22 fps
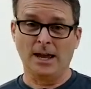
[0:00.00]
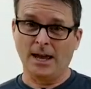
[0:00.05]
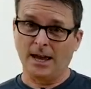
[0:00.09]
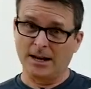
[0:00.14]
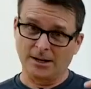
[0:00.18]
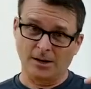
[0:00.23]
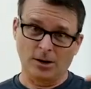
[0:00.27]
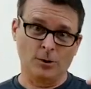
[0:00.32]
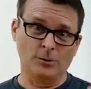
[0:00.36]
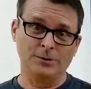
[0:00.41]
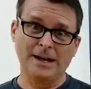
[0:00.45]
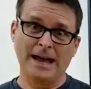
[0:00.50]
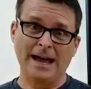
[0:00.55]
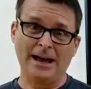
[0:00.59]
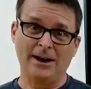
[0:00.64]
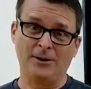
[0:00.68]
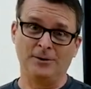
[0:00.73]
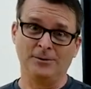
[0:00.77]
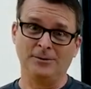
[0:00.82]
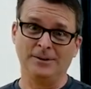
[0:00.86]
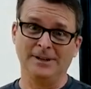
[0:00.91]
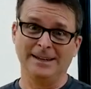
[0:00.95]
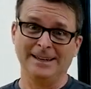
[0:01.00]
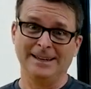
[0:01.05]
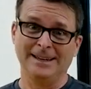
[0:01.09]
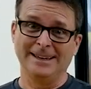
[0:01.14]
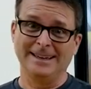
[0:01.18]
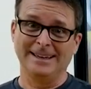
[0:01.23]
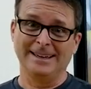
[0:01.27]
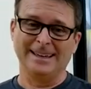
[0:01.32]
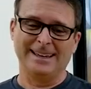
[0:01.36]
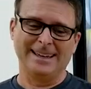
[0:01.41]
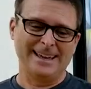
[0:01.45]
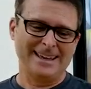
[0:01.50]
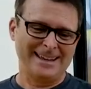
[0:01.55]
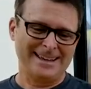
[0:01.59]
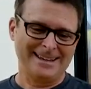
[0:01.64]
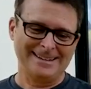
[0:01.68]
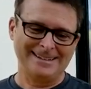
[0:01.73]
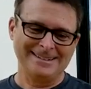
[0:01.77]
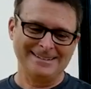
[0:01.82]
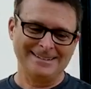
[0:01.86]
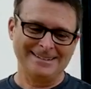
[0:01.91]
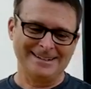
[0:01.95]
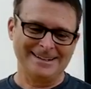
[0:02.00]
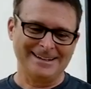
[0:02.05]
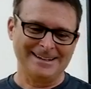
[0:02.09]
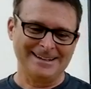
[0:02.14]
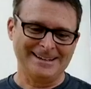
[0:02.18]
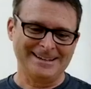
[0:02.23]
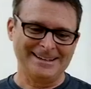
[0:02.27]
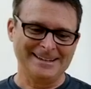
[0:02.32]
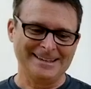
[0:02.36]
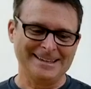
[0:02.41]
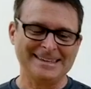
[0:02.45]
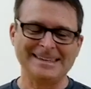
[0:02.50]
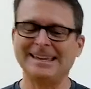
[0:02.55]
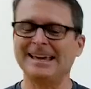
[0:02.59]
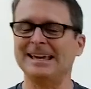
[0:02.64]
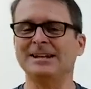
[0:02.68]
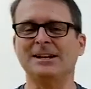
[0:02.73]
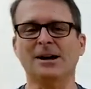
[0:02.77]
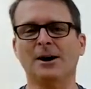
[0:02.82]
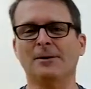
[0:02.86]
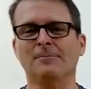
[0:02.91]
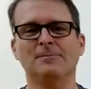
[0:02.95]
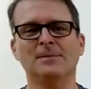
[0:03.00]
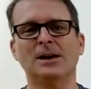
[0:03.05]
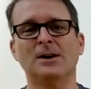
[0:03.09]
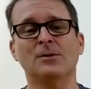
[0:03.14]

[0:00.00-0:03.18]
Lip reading: and go down, and yeah, no.